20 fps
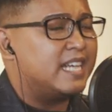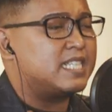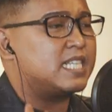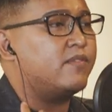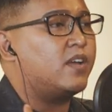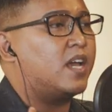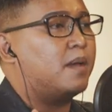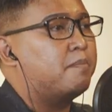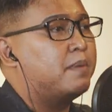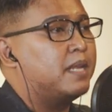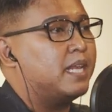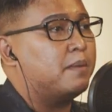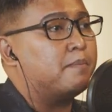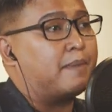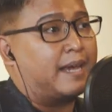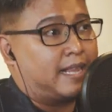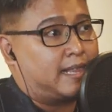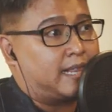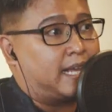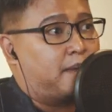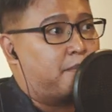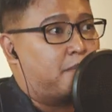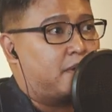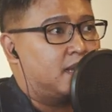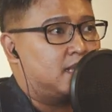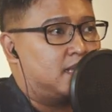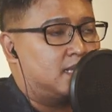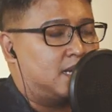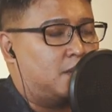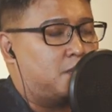It has never happened in my time,
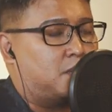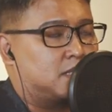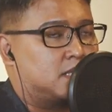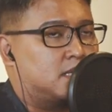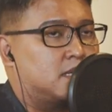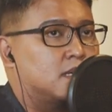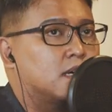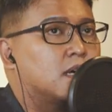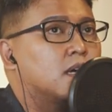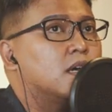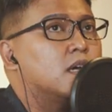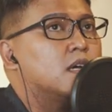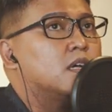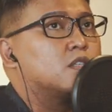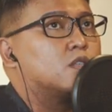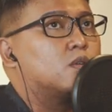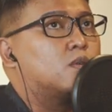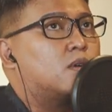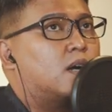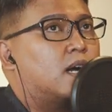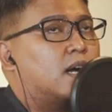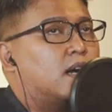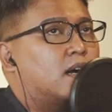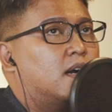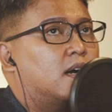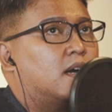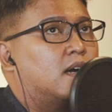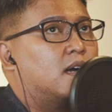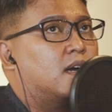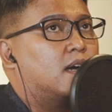right, since I was here. So
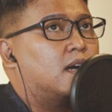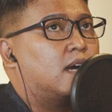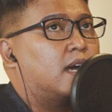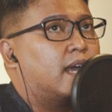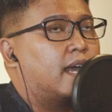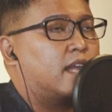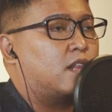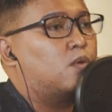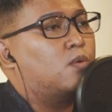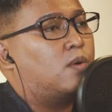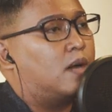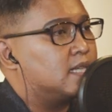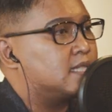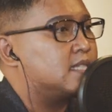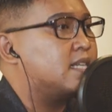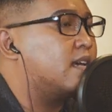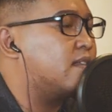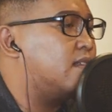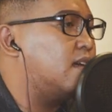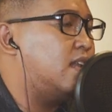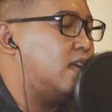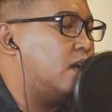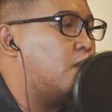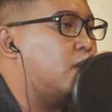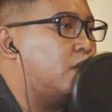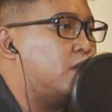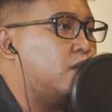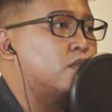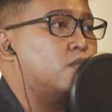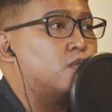uh, I had to ask Seth, uh, like,
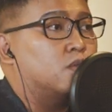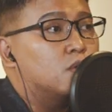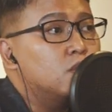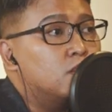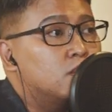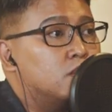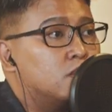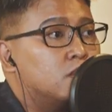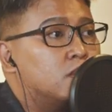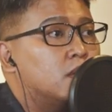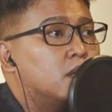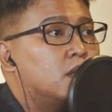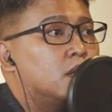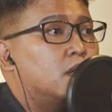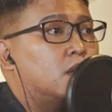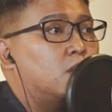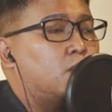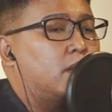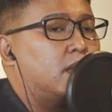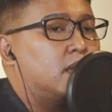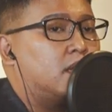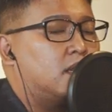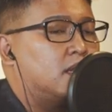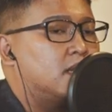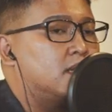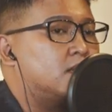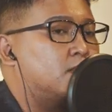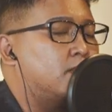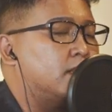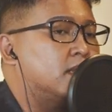what do you want to do with
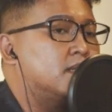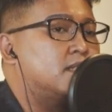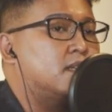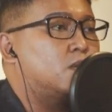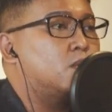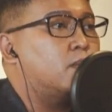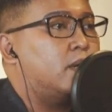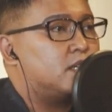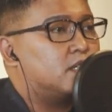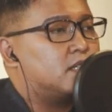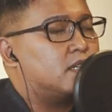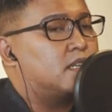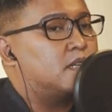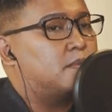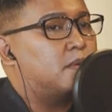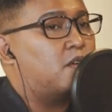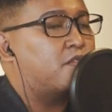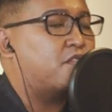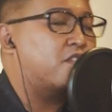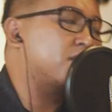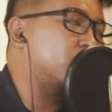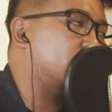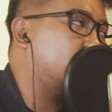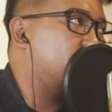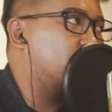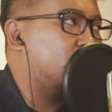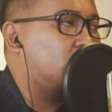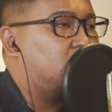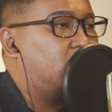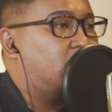this with this situation? Well, of course,
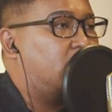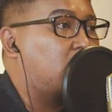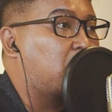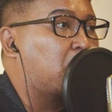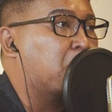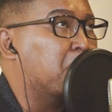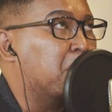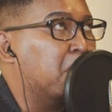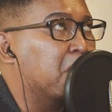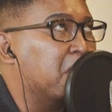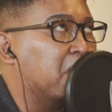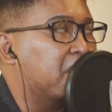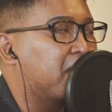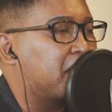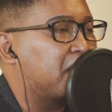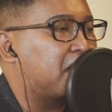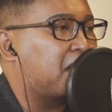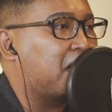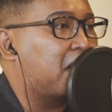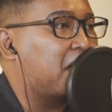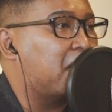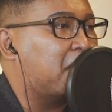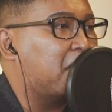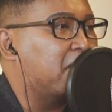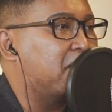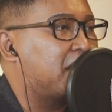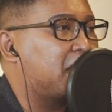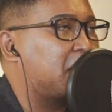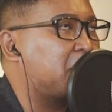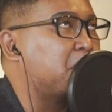Seth, of course, very cool, very
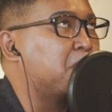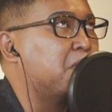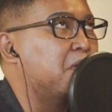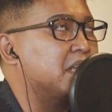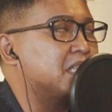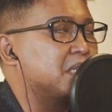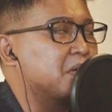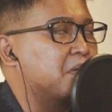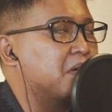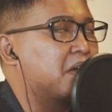calm, very cool as a